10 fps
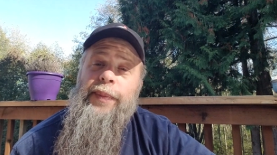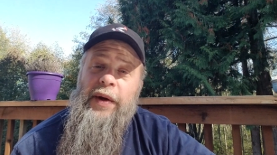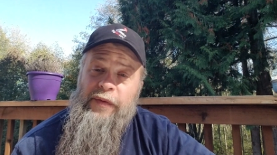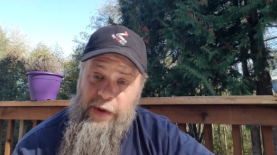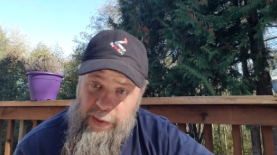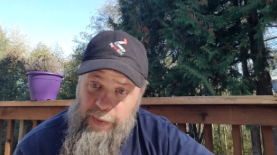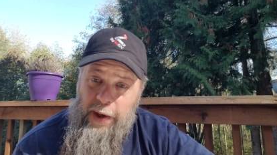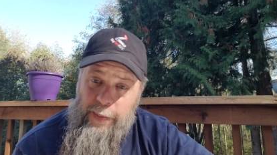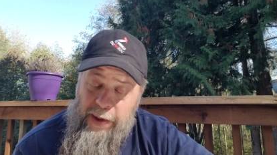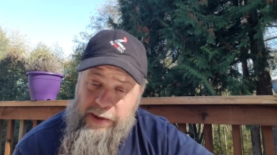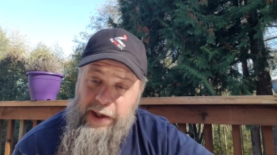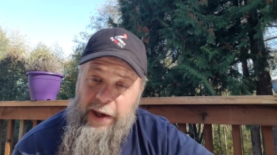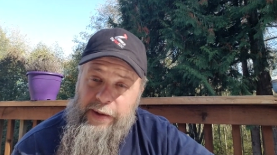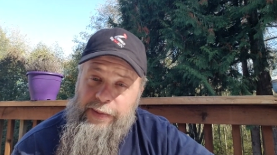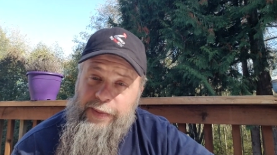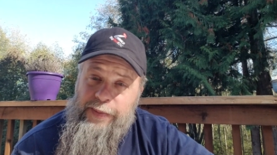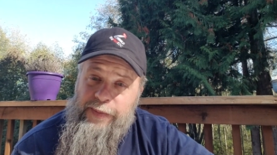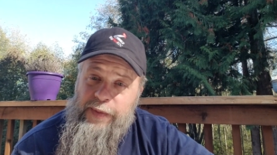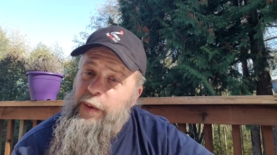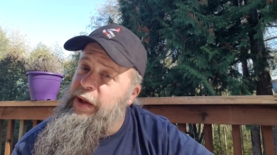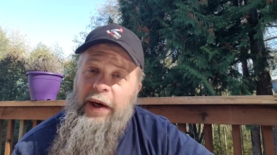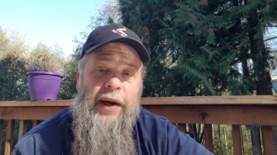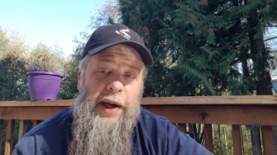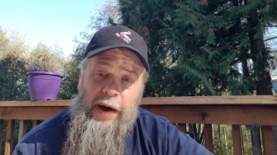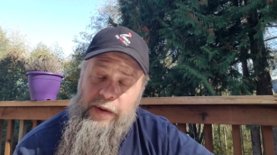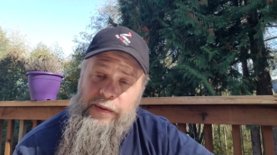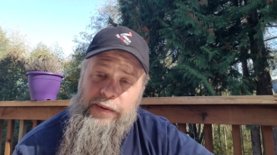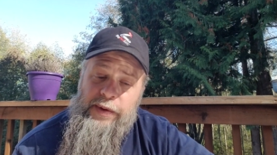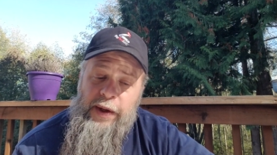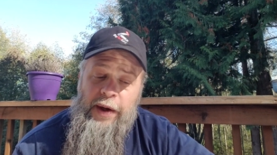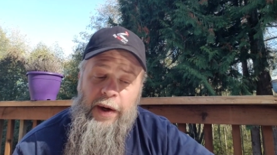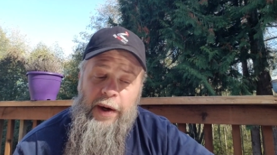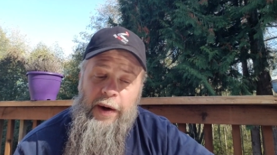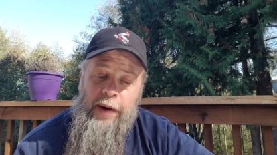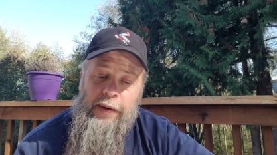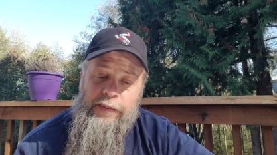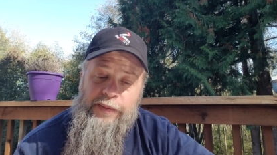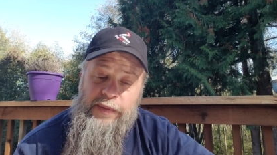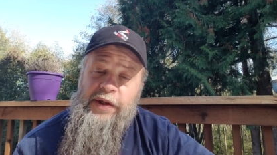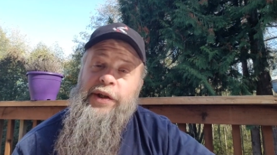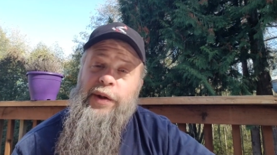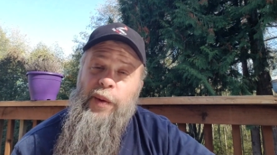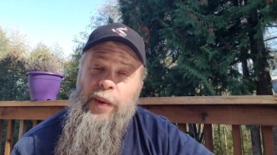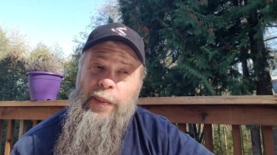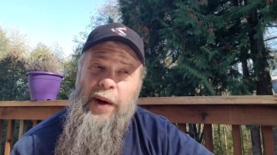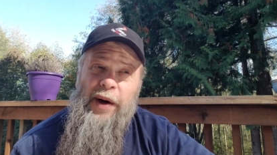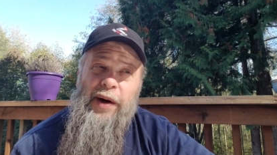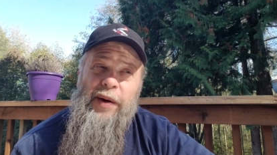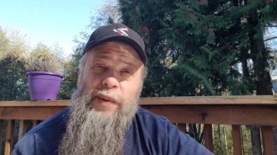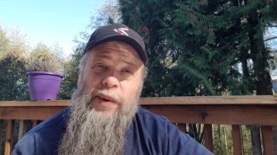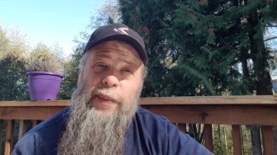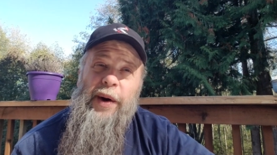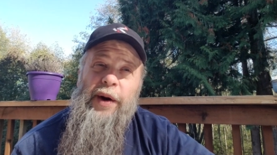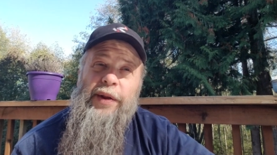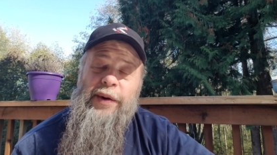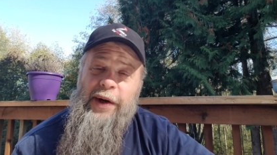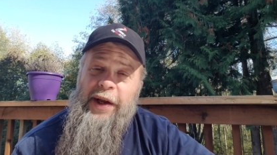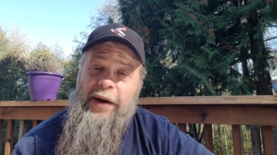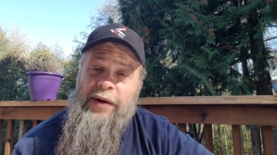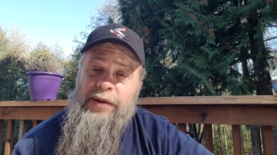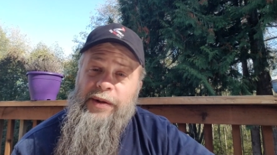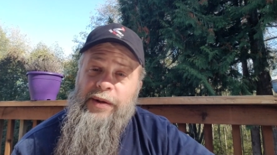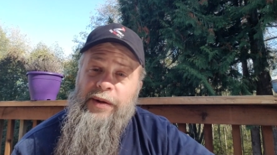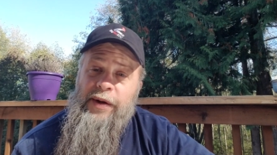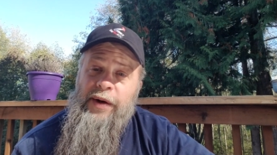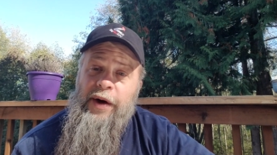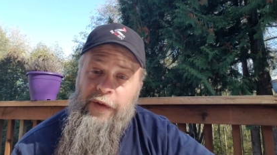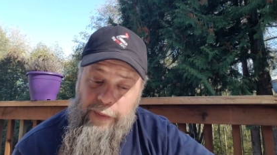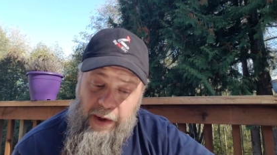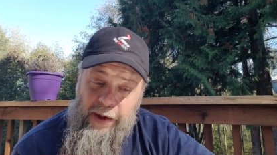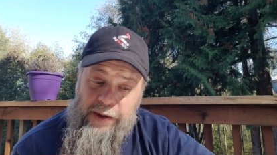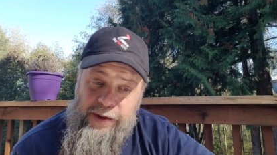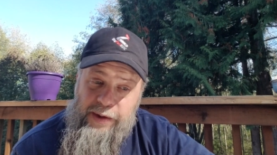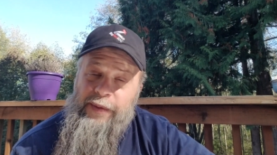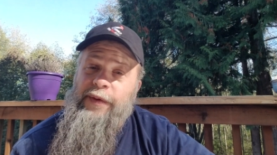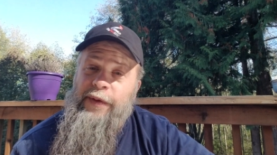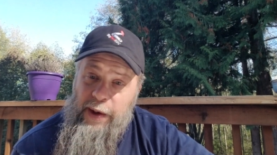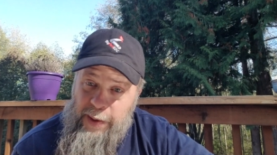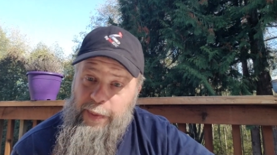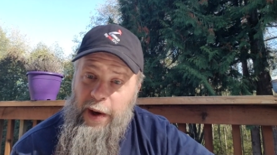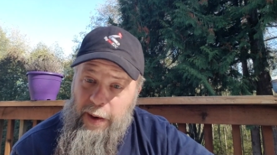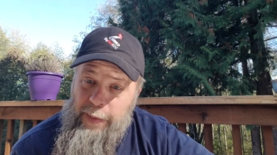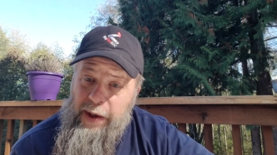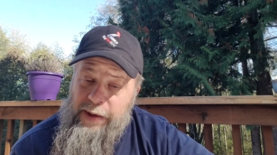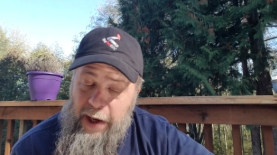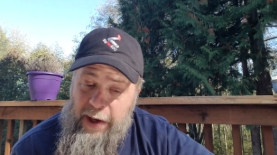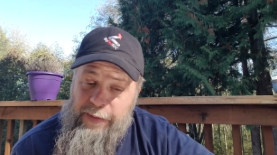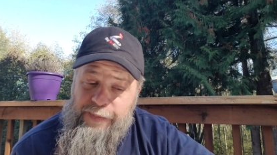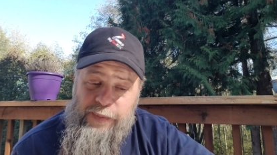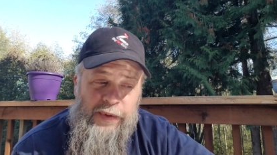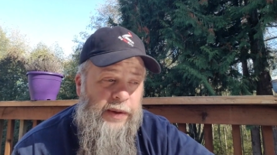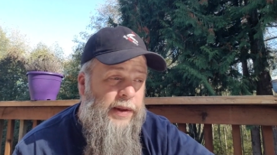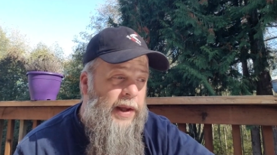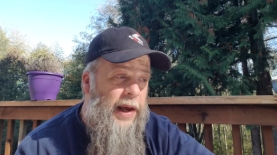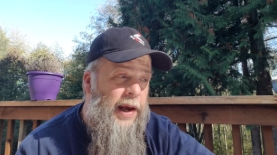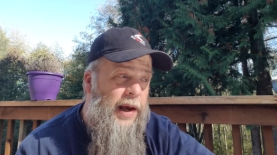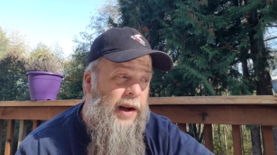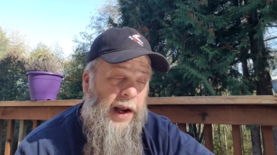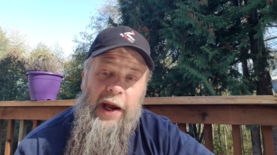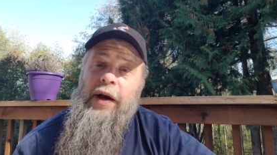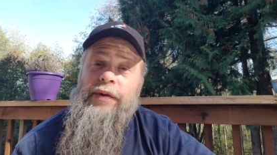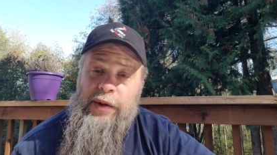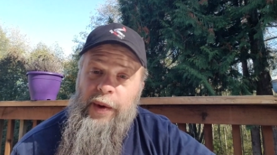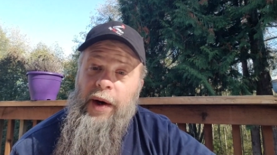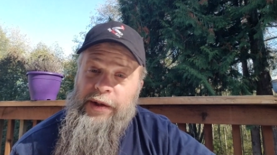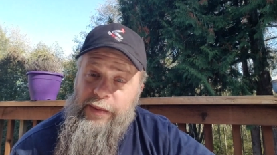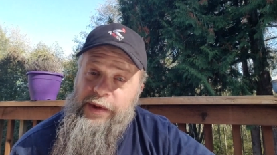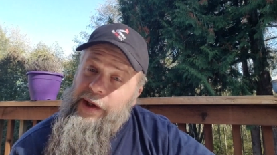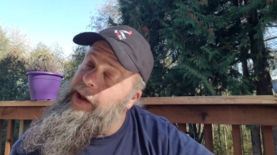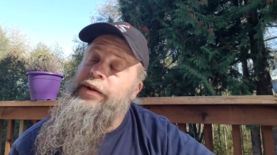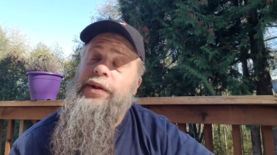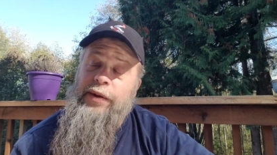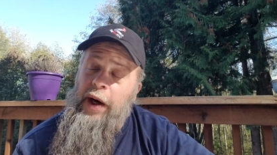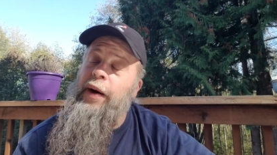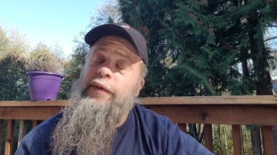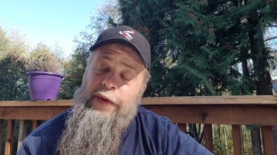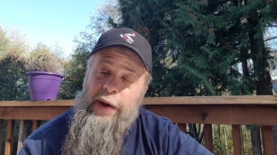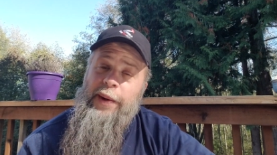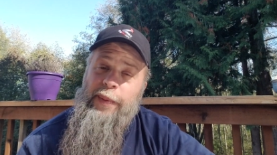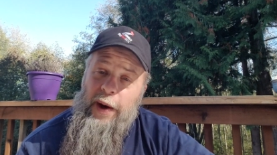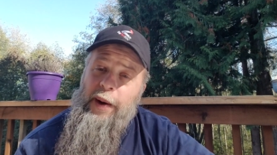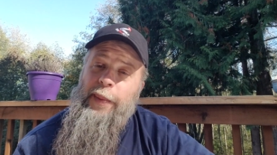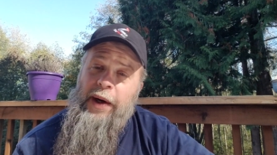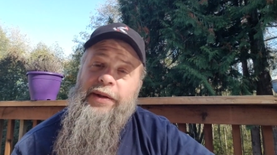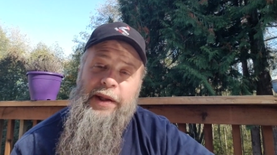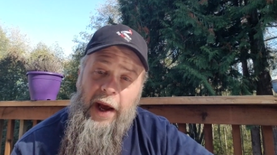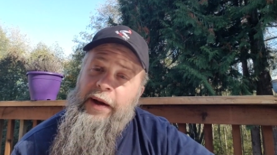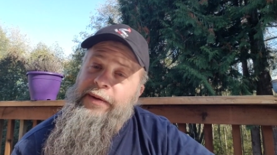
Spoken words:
I'm very proud about that, without a doubt. This year will mark 30 years of marriage. I'm very proud about that. And I have 2 awesome sons, so I'm very proud about that.